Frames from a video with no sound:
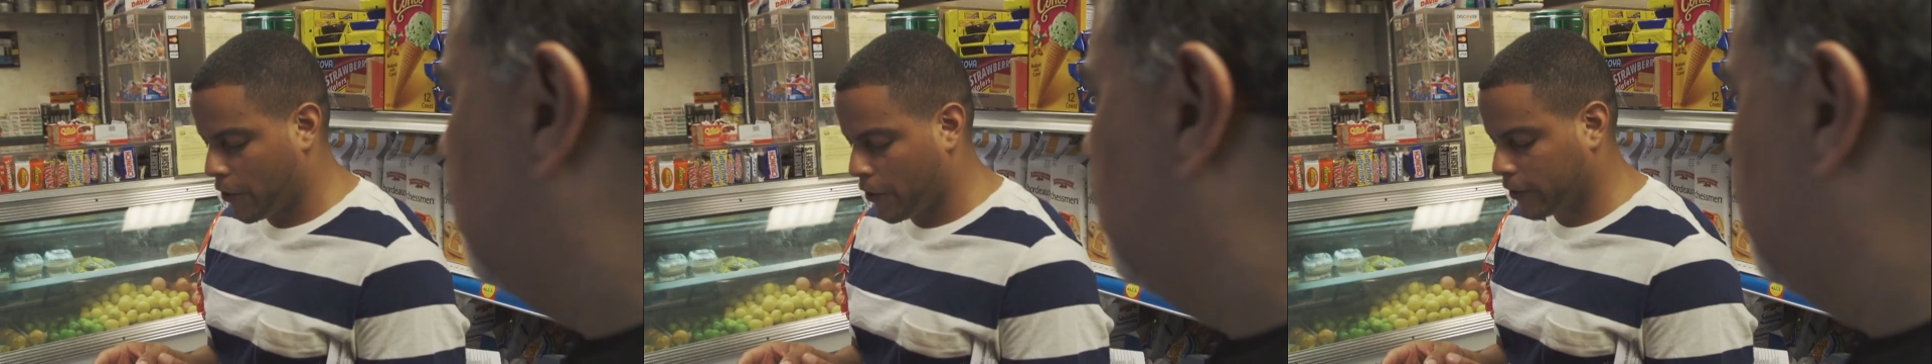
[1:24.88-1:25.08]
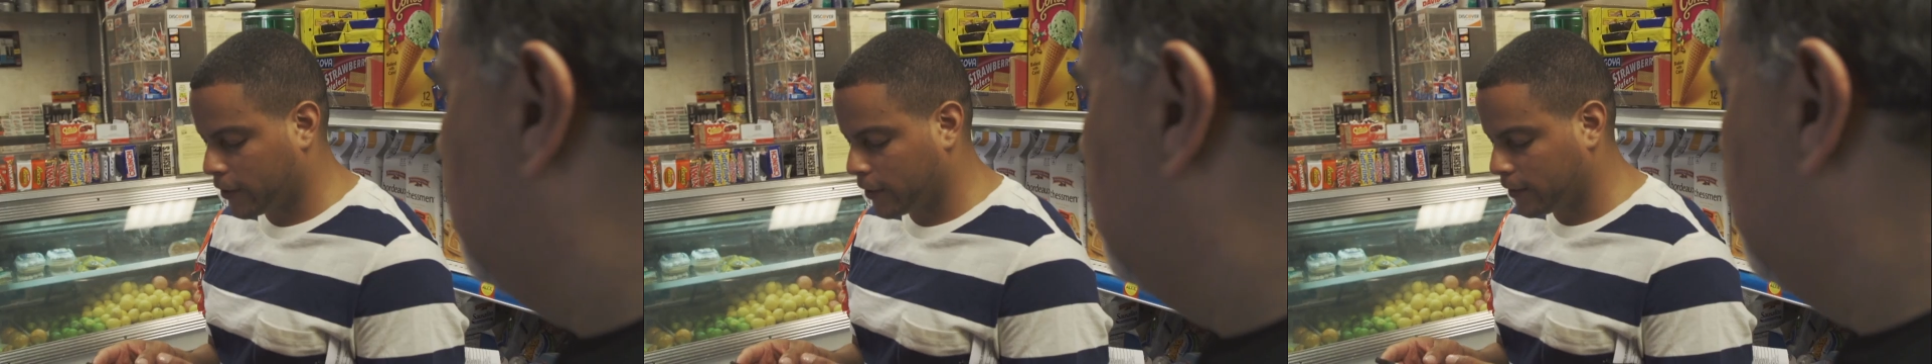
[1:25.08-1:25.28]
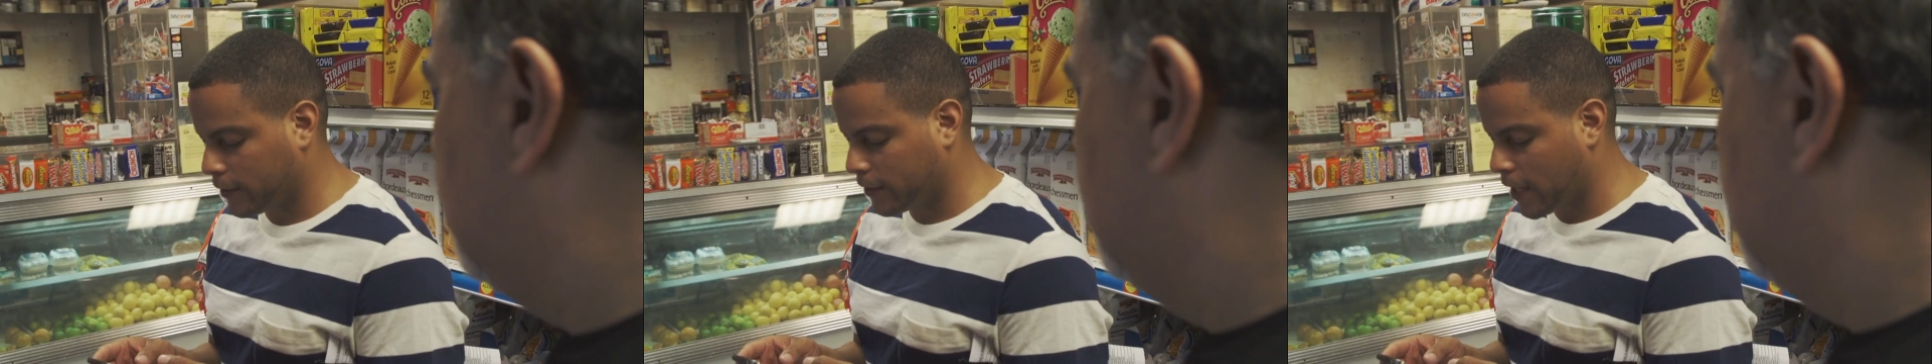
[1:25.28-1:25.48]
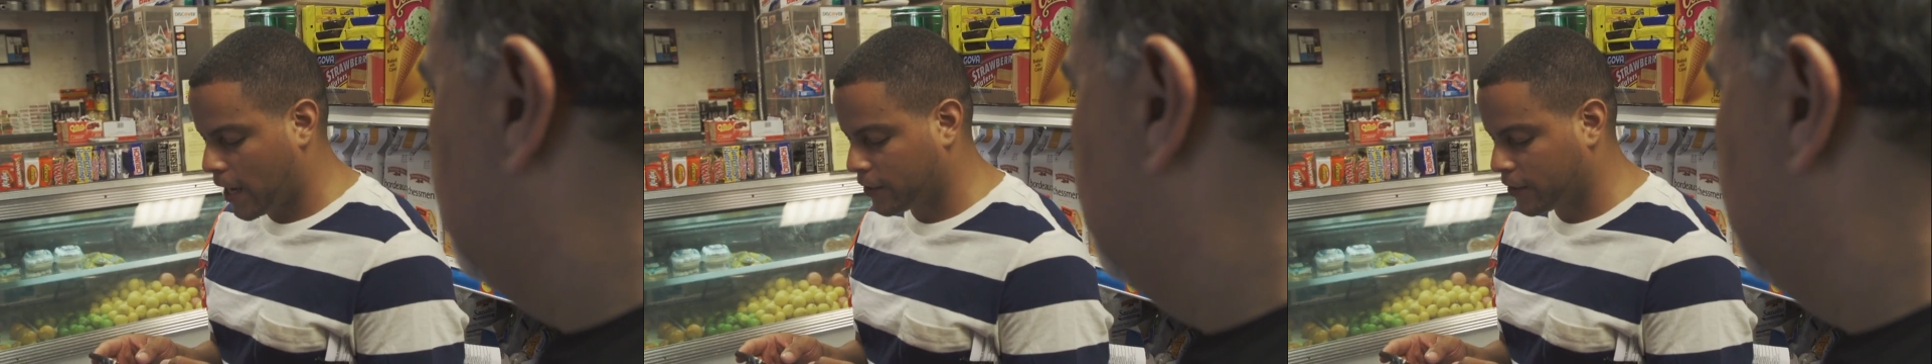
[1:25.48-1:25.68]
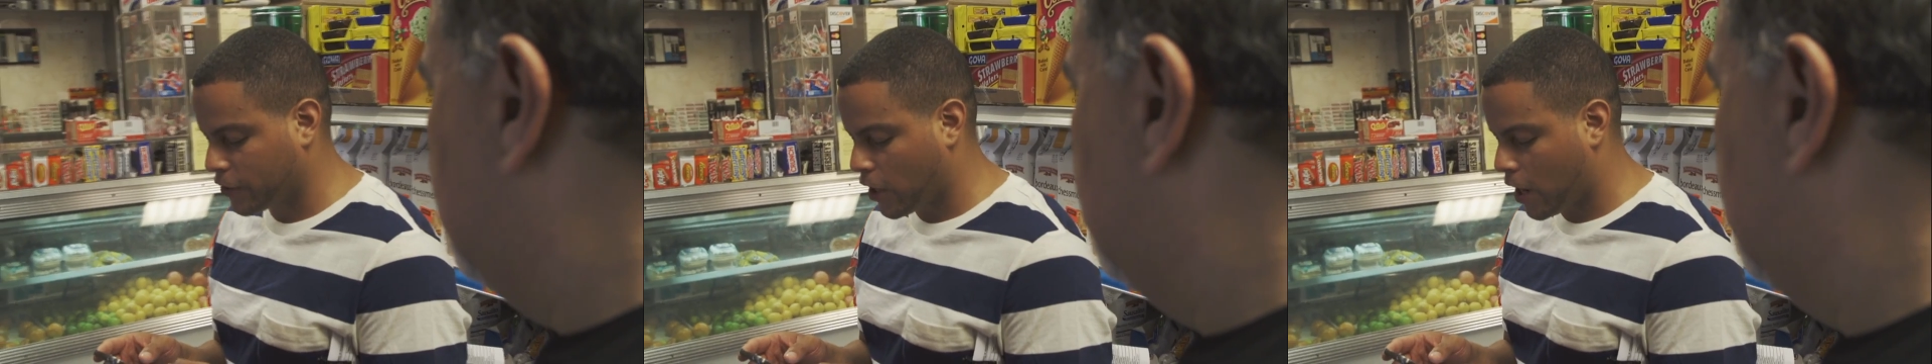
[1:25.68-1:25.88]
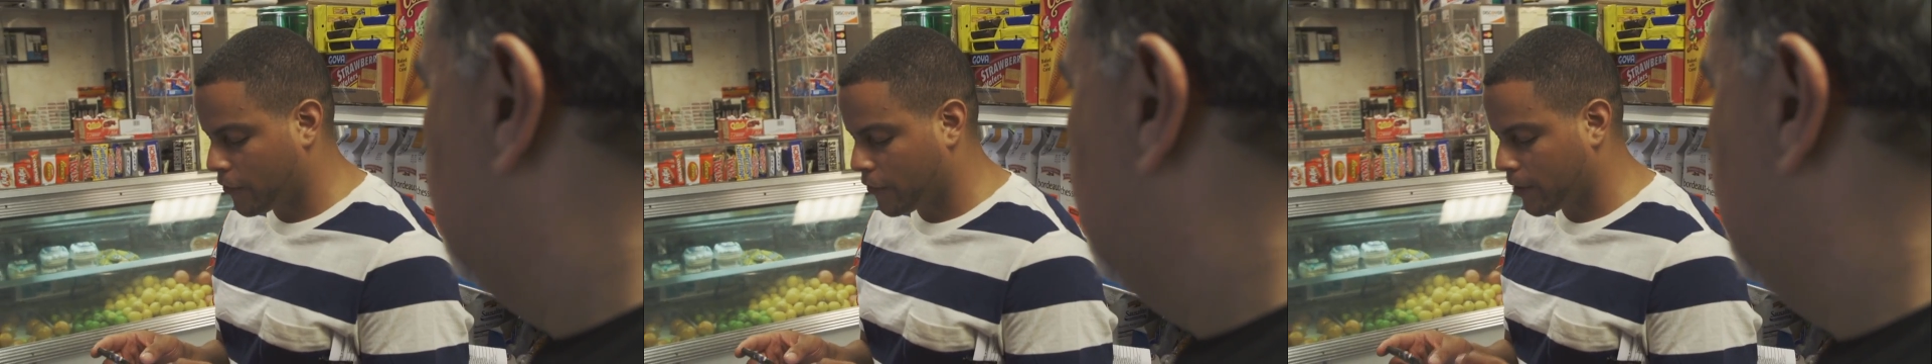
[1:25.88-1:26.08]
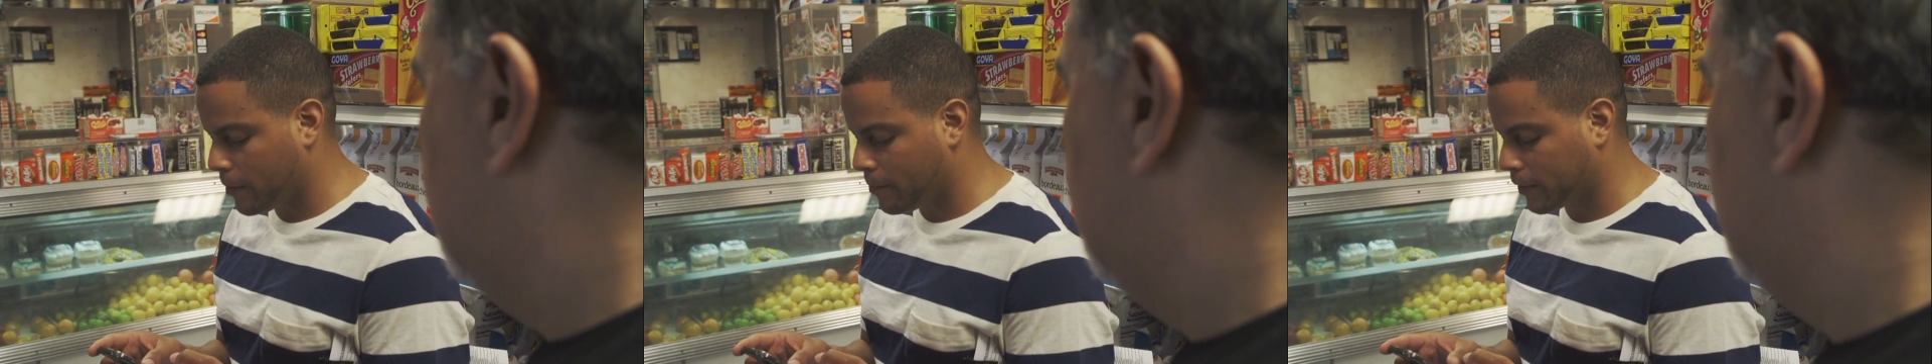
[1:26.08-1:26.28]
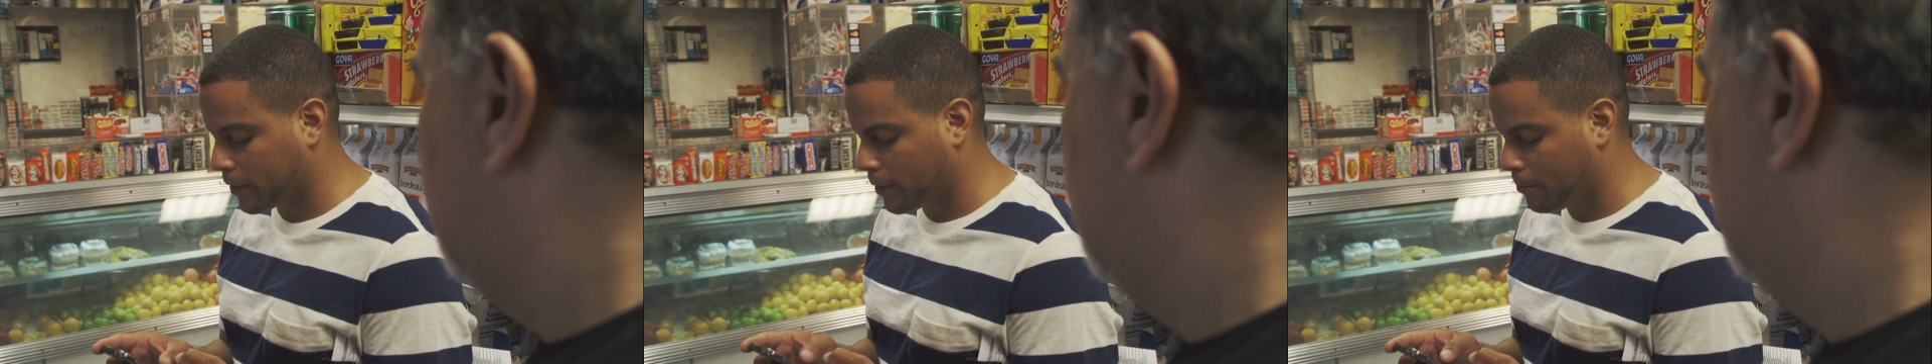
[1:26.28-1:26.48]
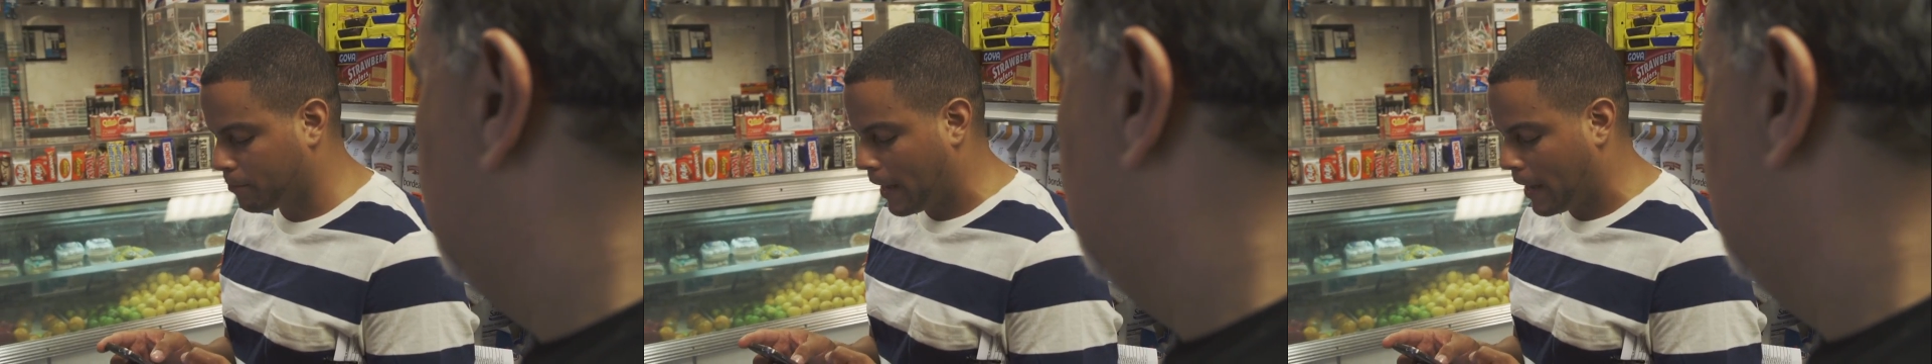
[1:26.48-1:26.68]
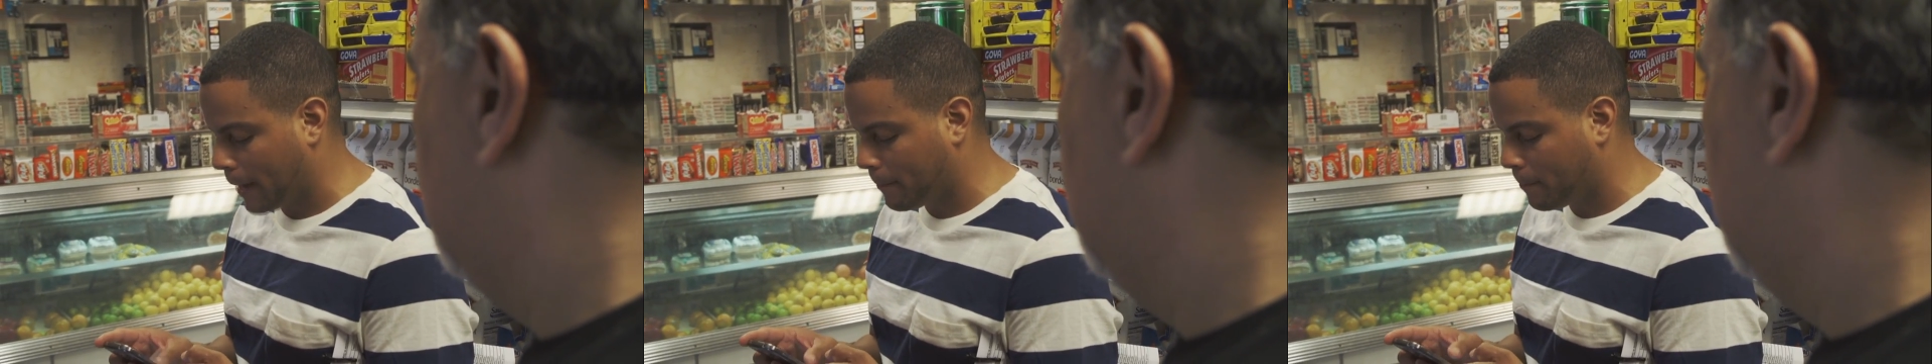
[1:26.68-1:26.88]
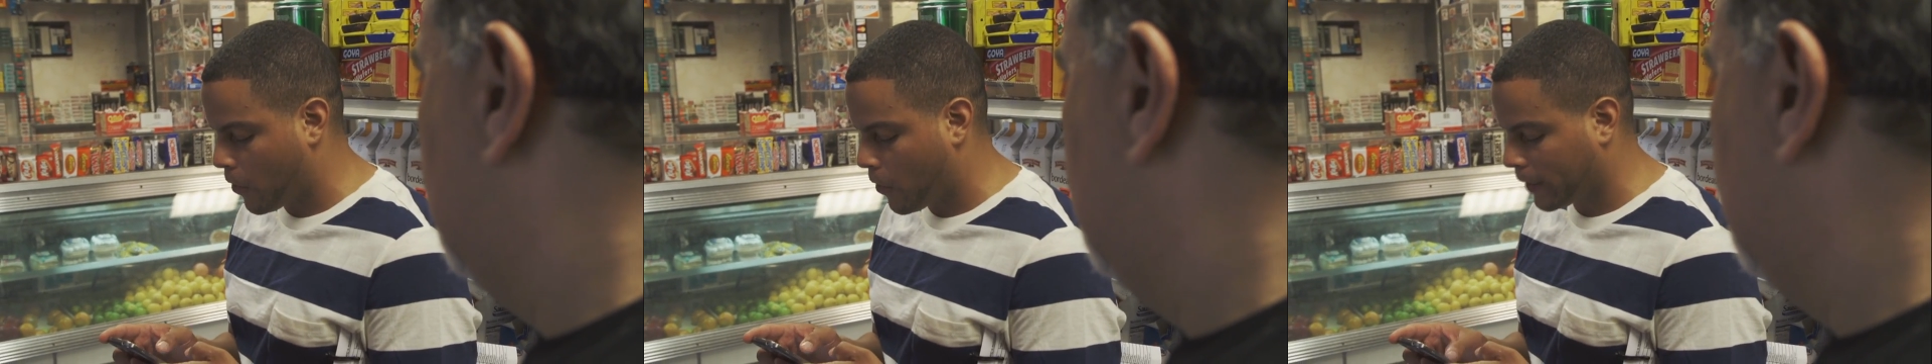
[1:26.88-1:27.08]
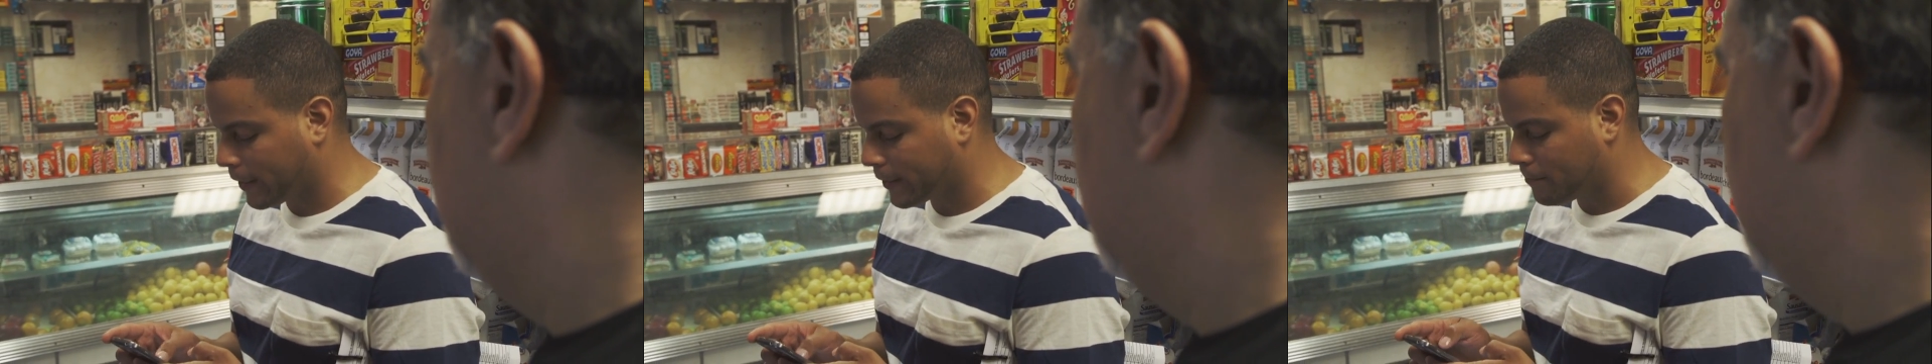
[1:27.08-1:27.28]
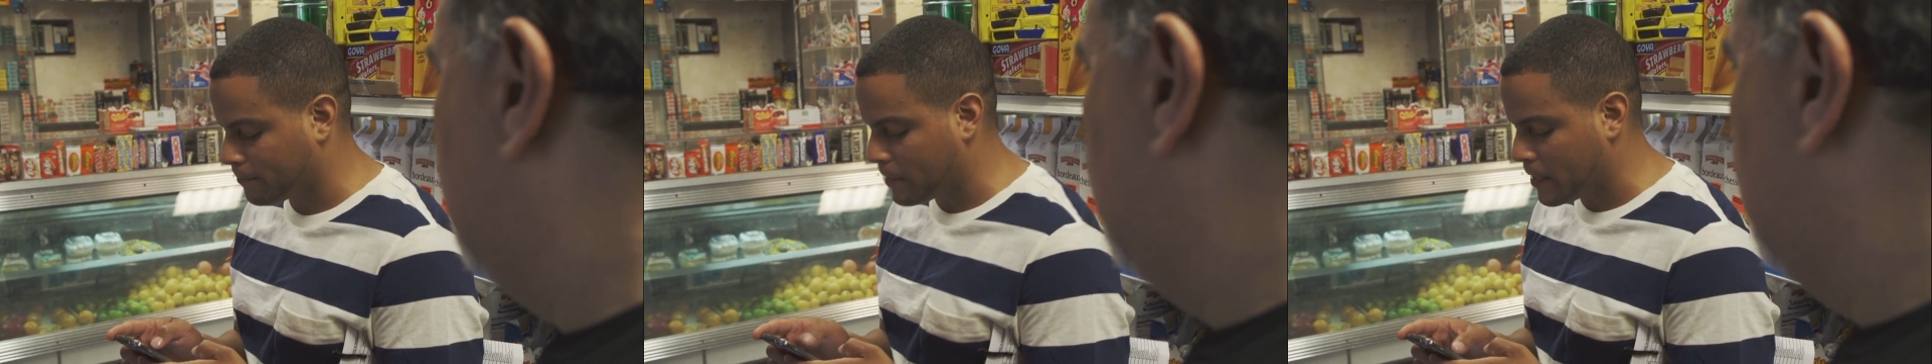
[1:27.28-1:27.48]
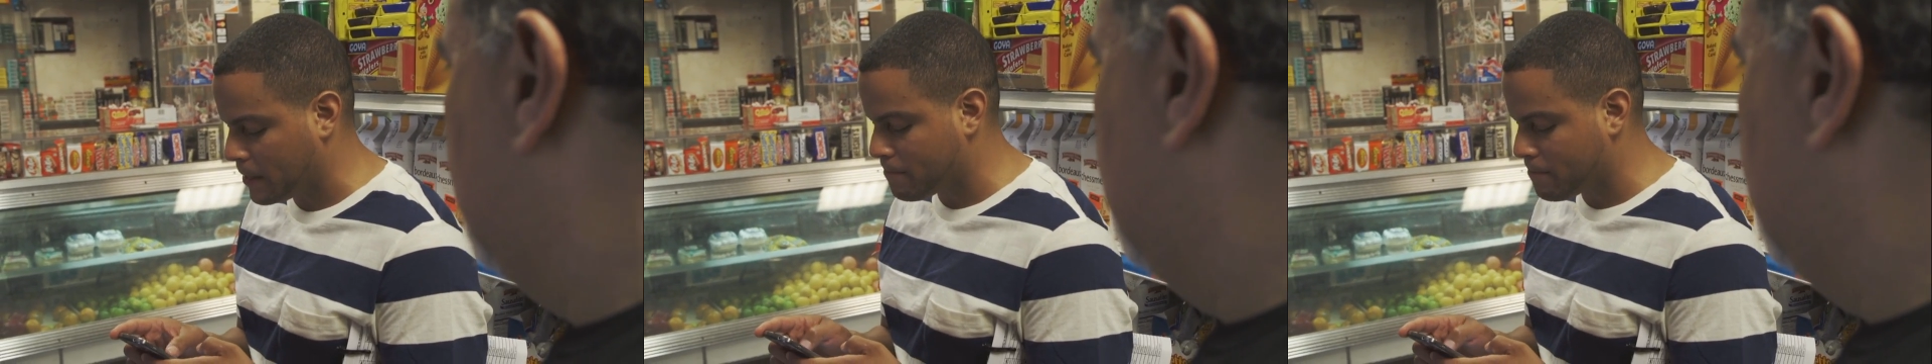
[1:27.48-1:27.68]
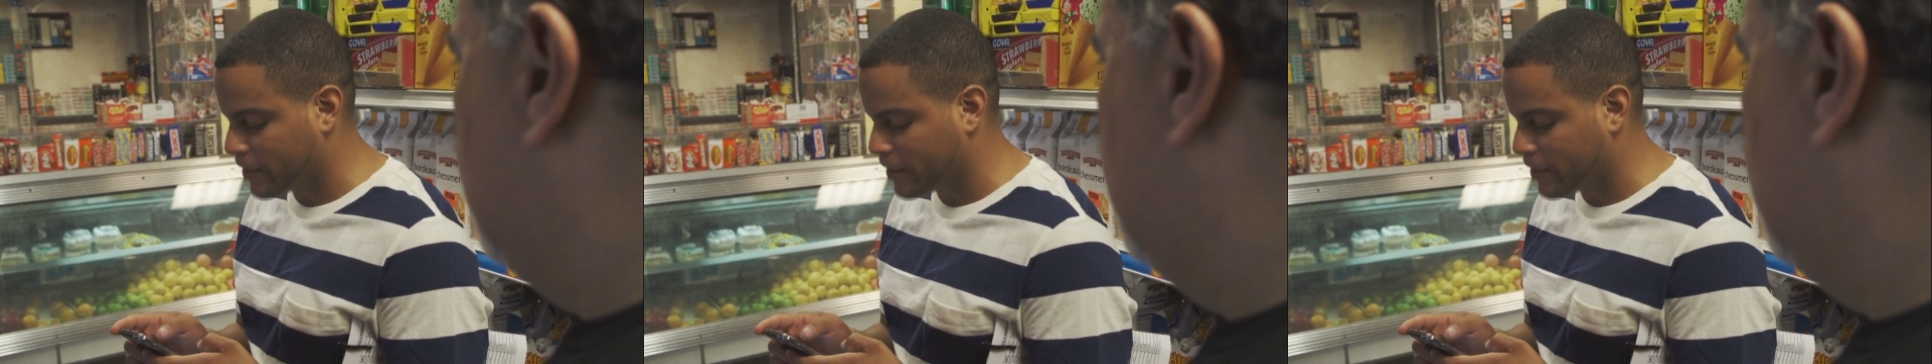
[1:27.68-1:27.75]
Hercules says sorry, but the black market's a mean